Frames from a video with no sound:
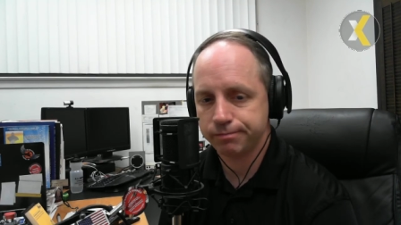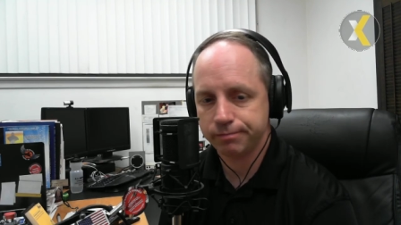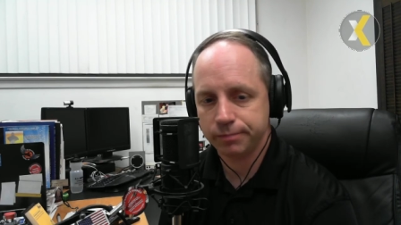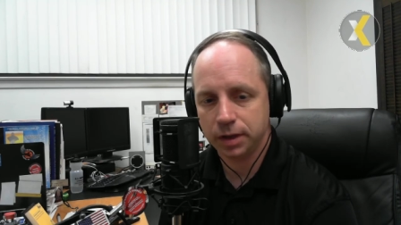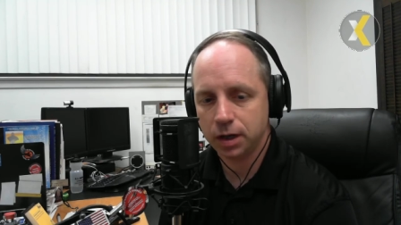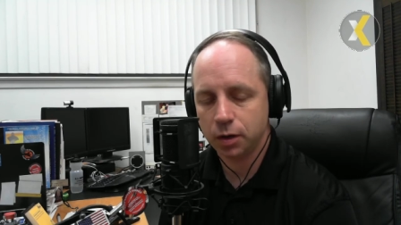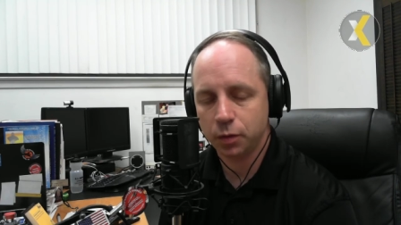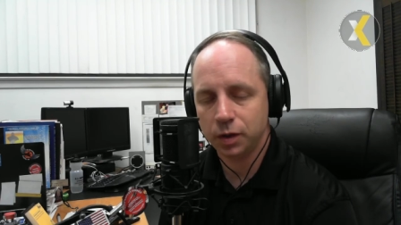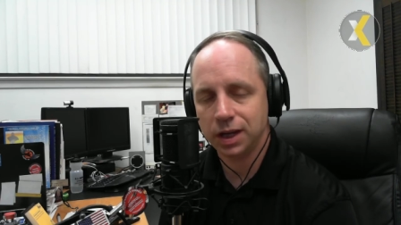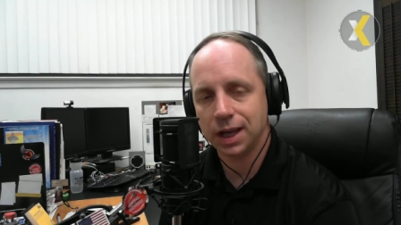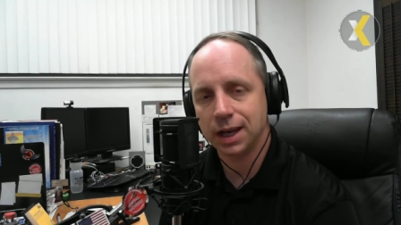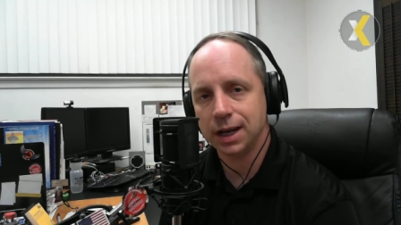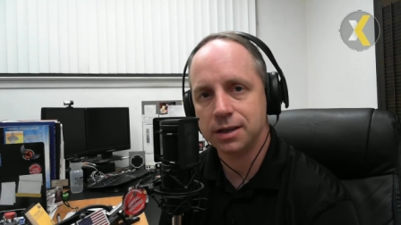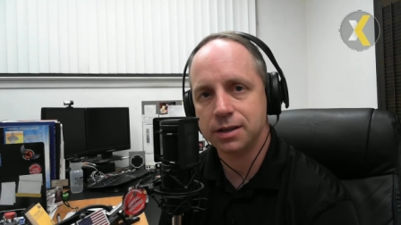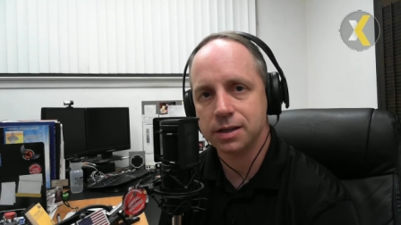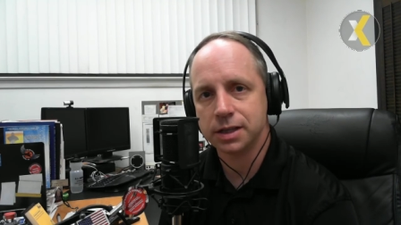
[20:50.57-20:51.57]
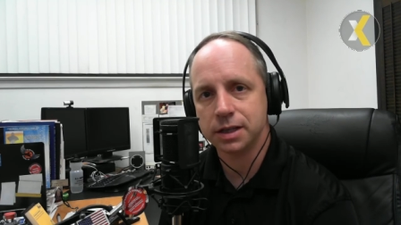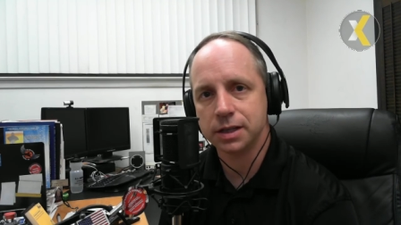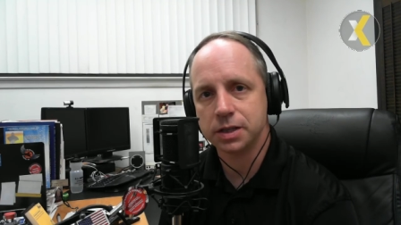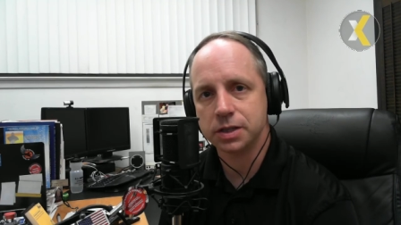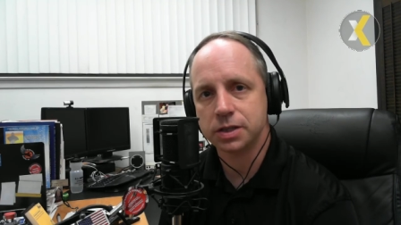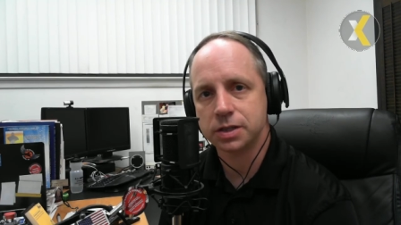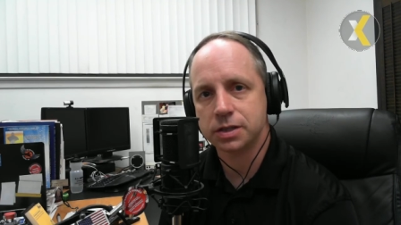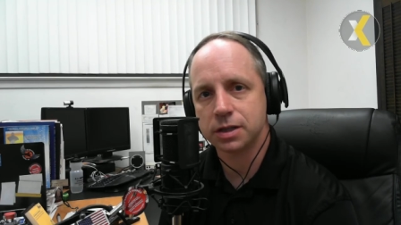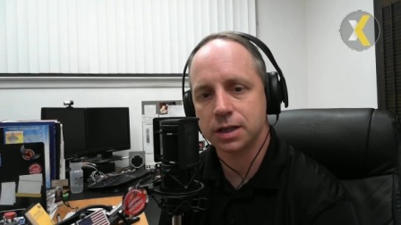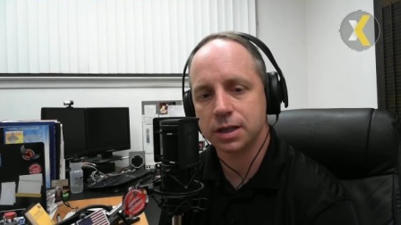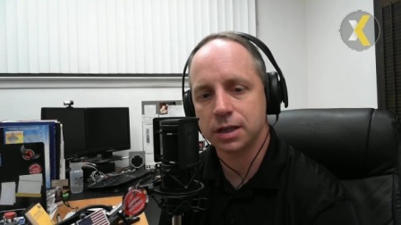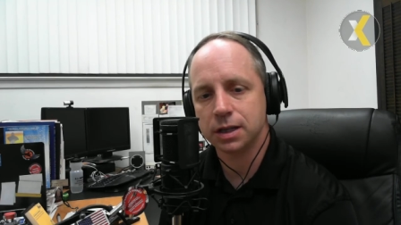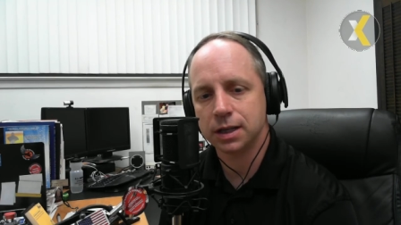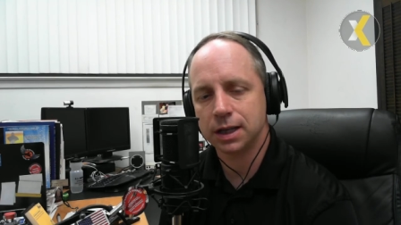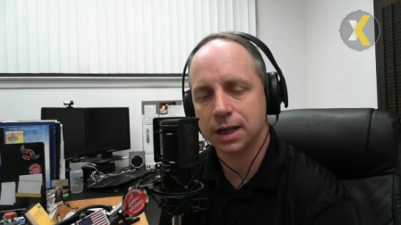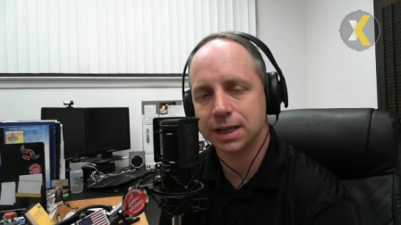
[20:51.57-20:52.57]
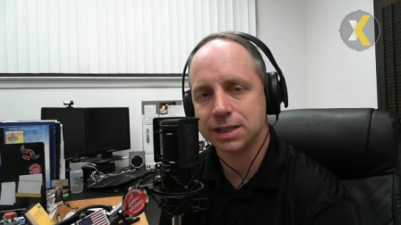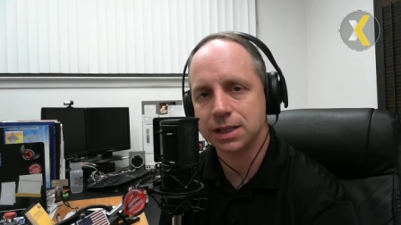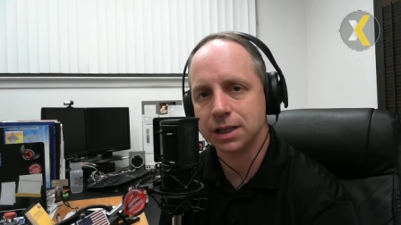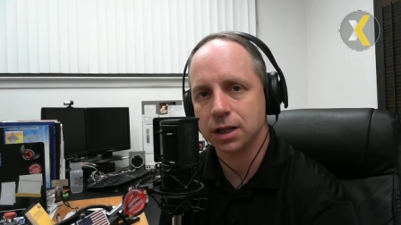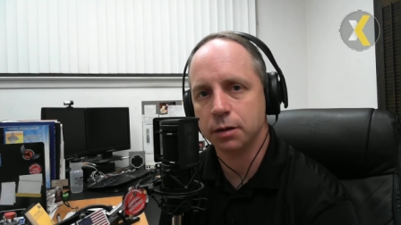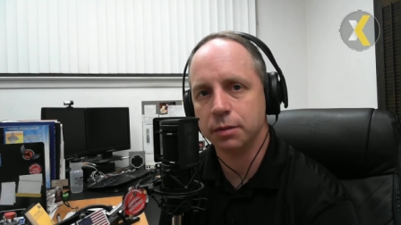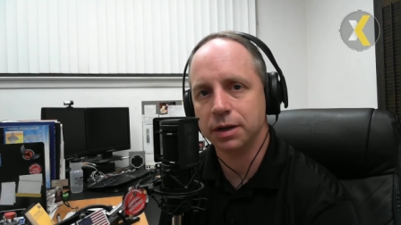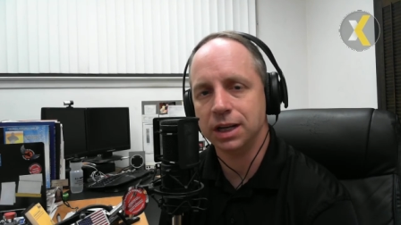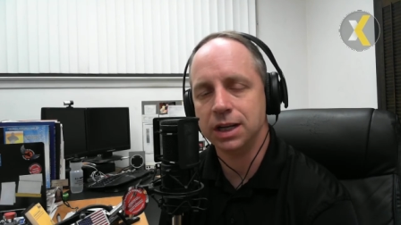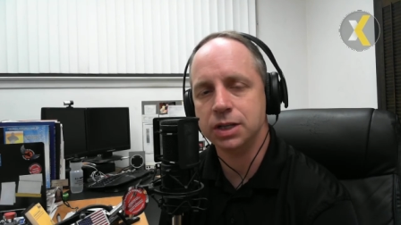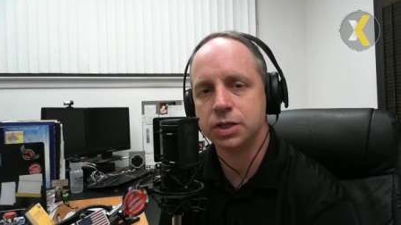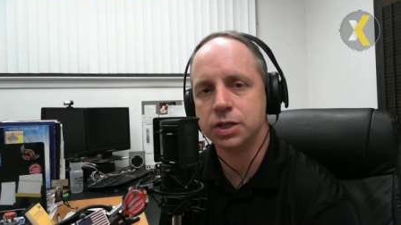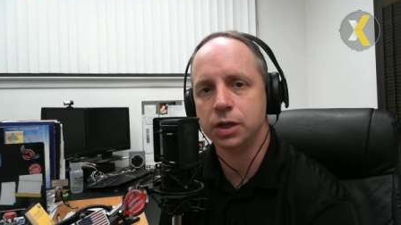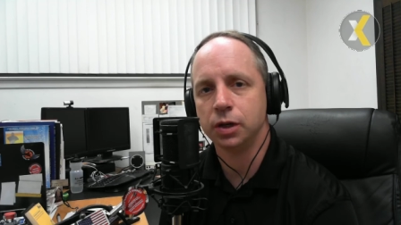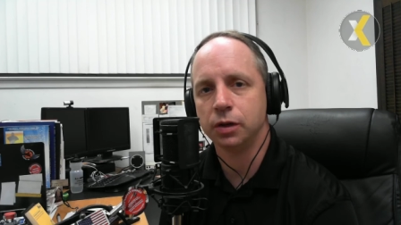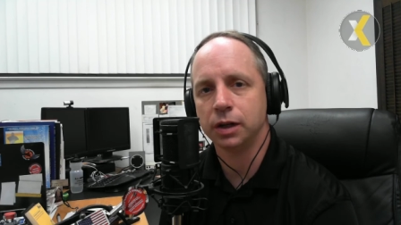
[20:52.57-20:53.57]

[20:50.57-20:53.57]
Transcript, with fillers: you know, we get into this. It gets a little bit easier.